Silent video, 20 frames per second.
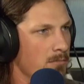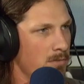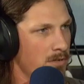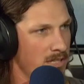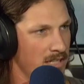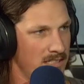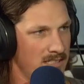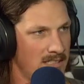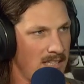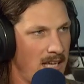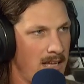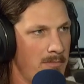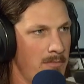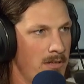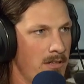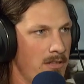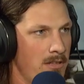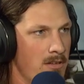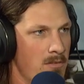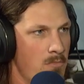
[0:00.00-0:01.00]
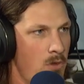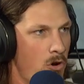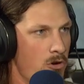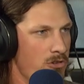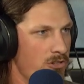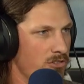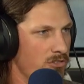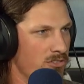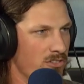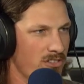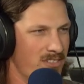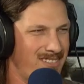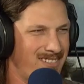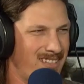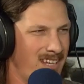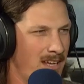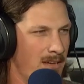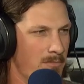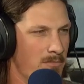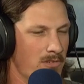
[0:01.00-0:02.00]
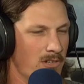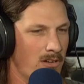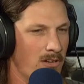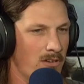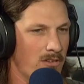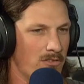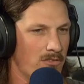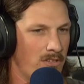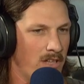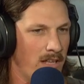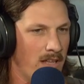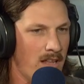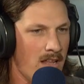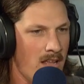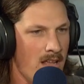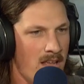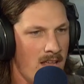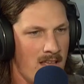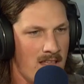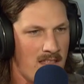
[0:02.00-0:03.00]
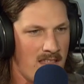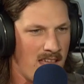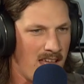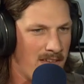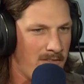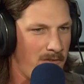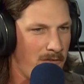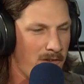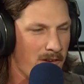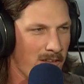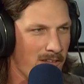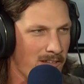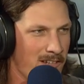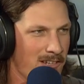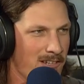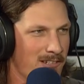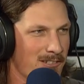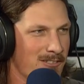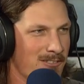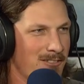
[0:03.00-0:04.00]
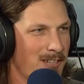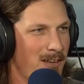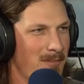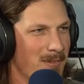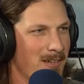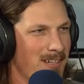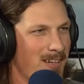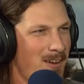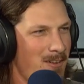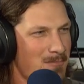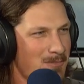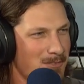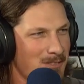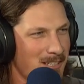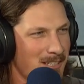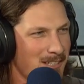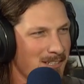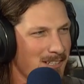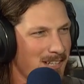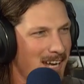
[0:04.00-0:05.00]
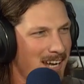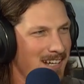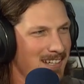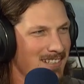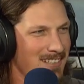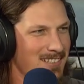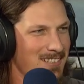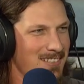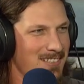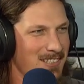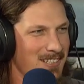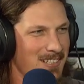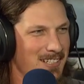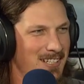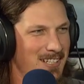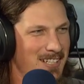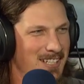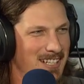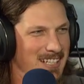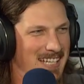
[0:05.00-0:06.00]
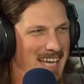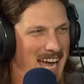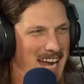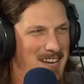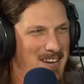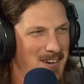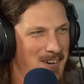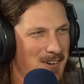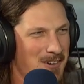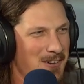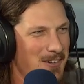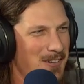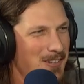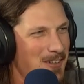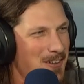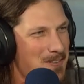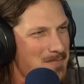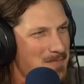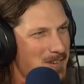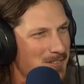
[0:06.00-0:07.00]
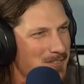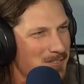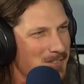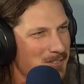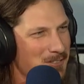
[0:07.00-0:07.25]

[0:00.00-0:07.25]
The excitement, the emotions are the same, it's that feeling in your stomach, almost like you're going to hurl almost.